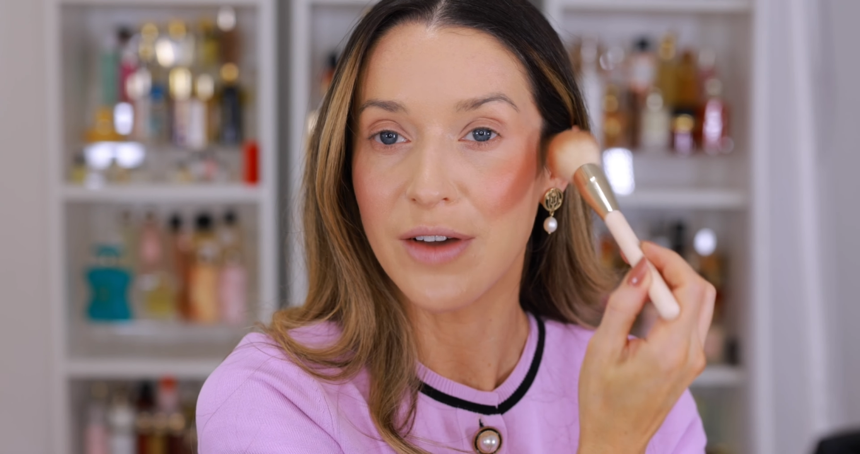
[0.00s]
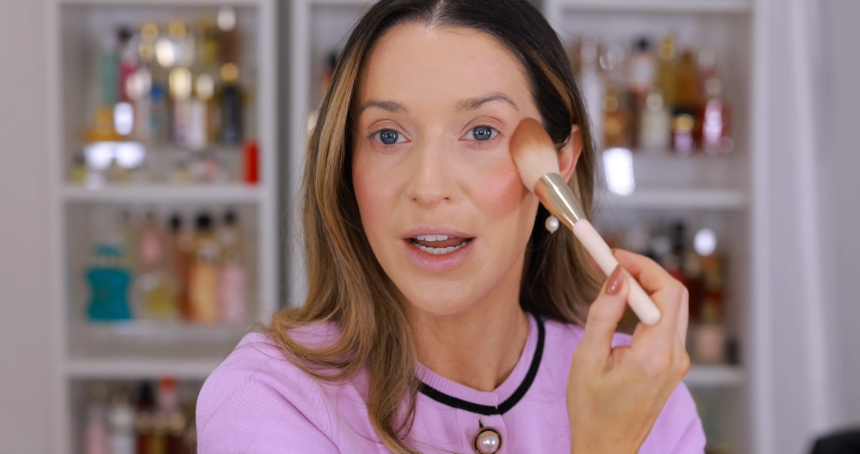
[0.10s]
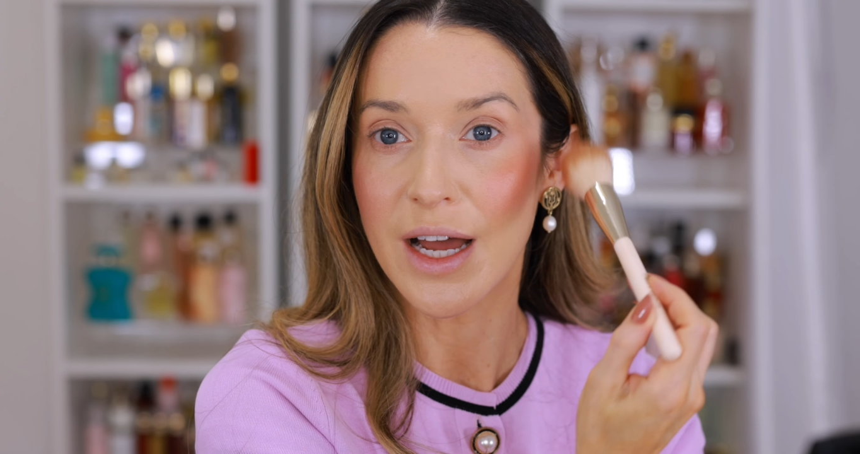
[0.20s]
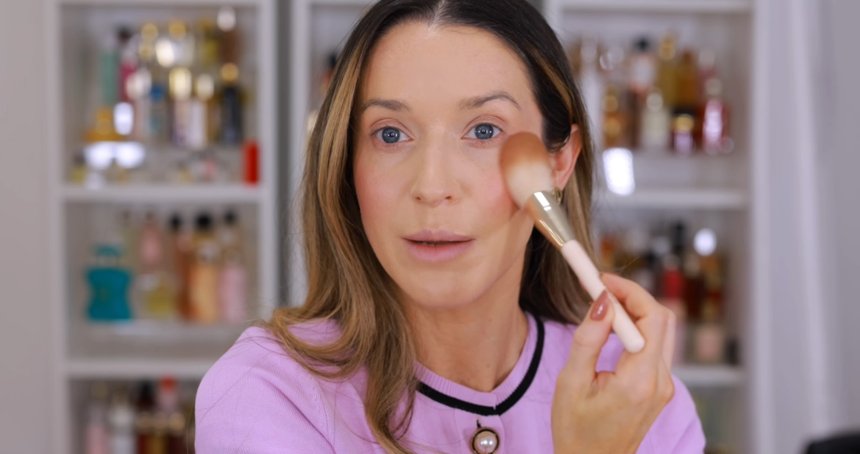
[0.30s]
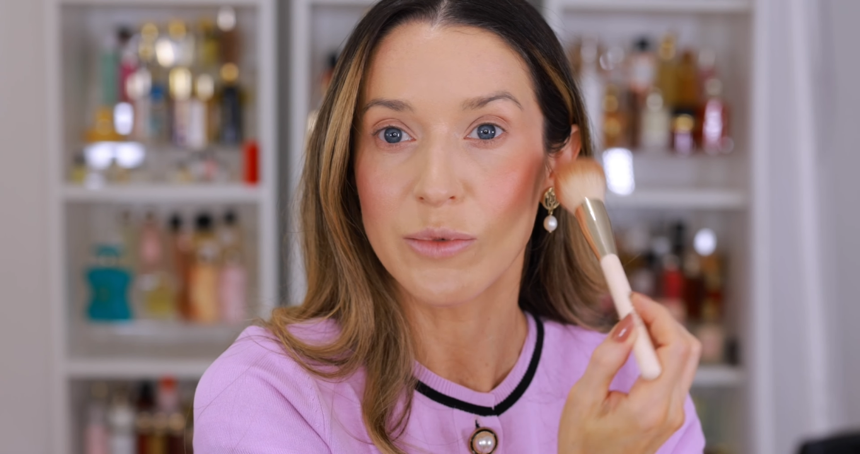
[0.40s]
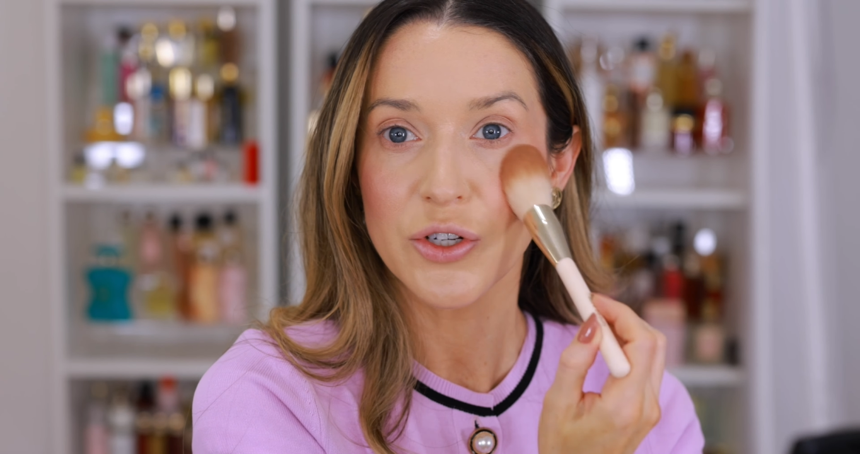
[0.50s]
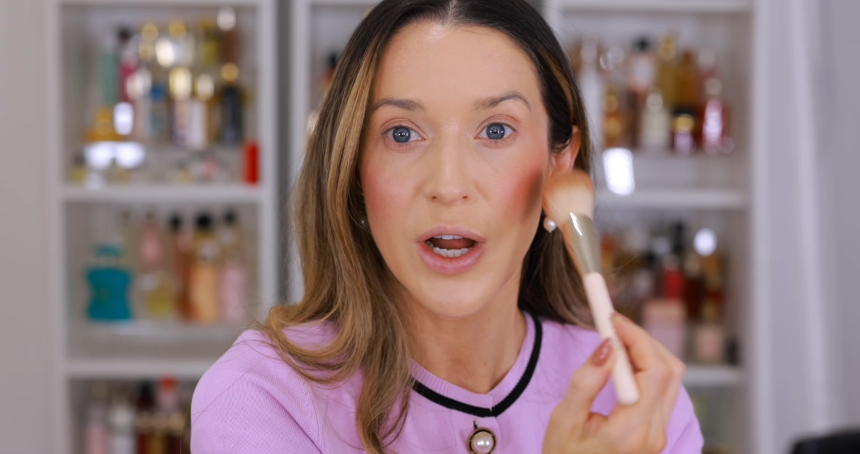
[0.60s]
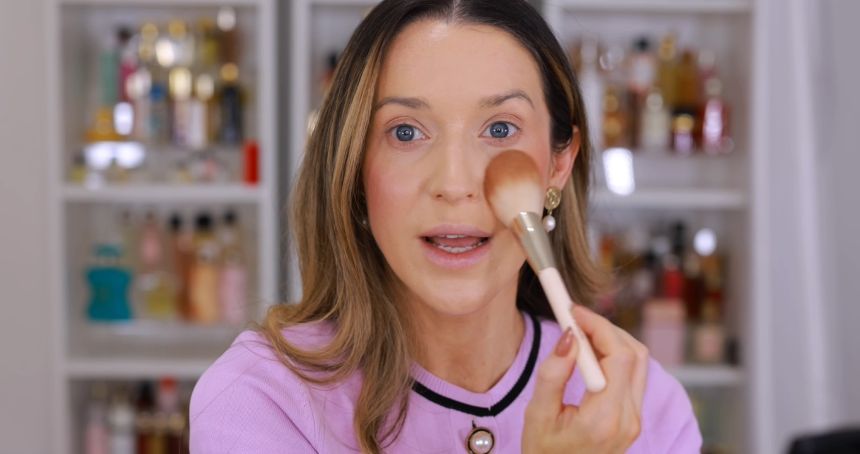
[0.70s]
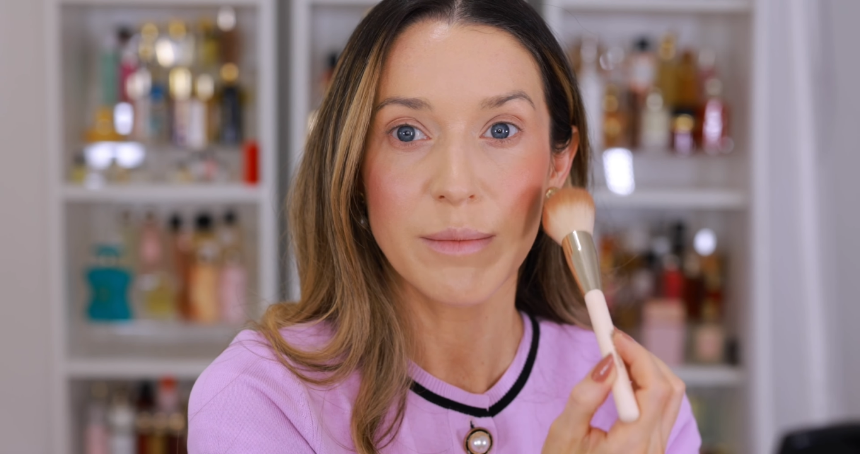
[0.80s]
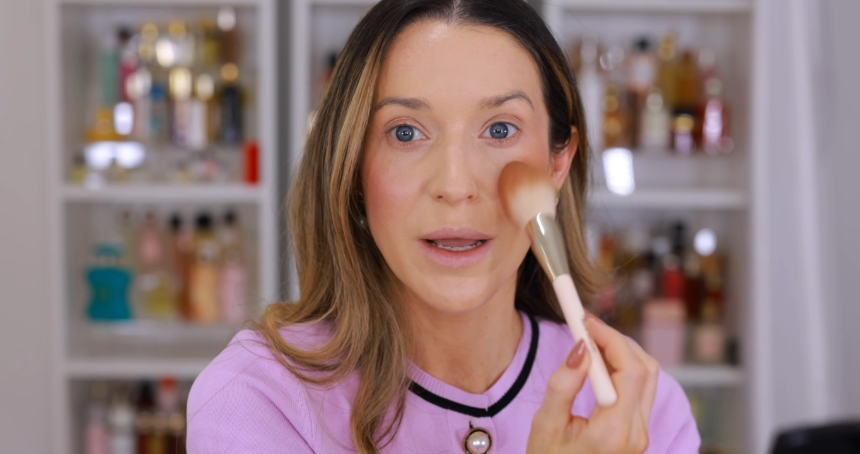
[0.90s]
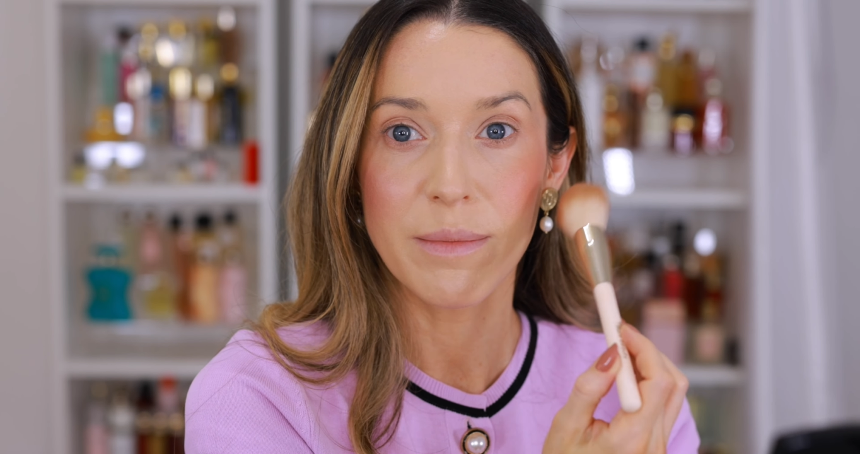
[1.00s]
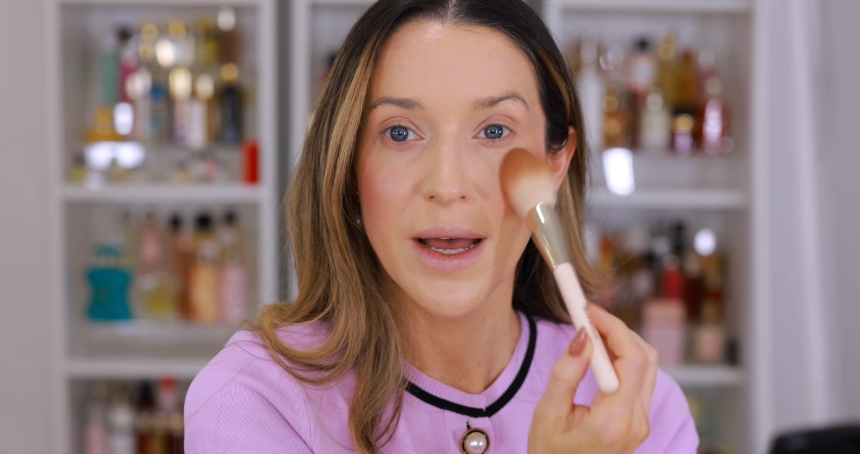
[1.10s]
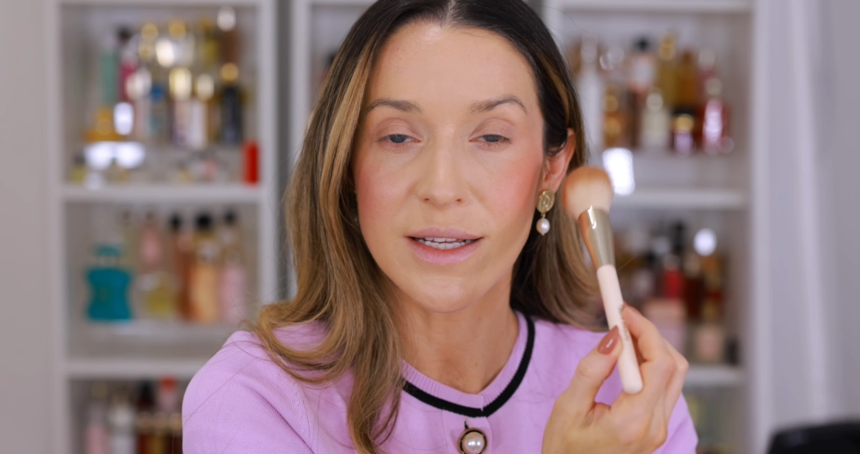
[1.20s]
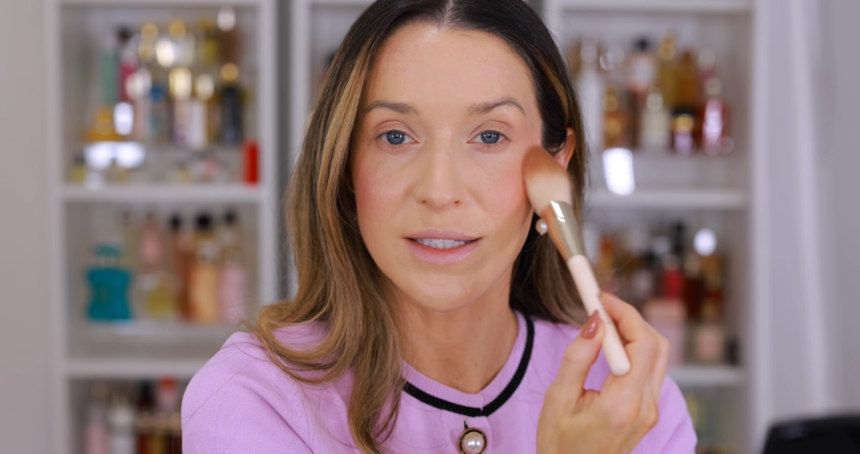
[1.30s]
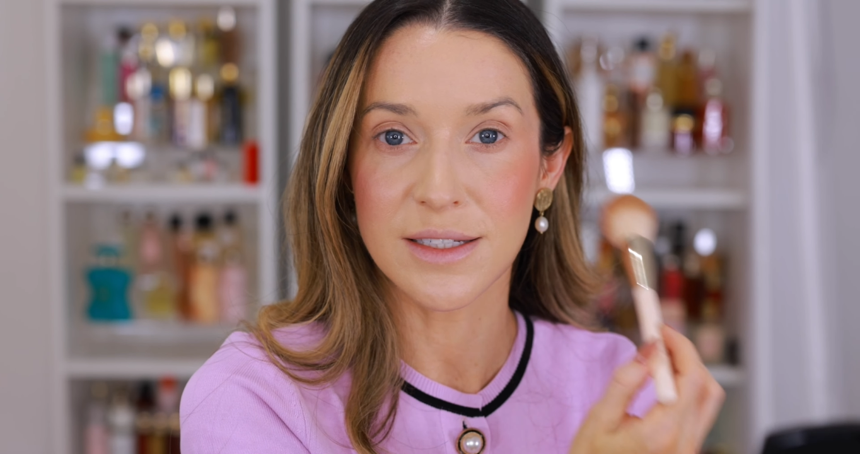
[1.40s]
and I'm trying my
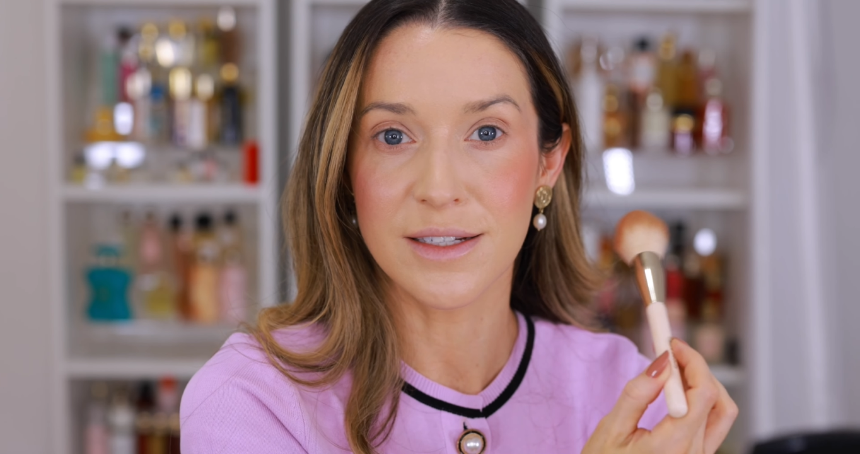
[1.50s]
best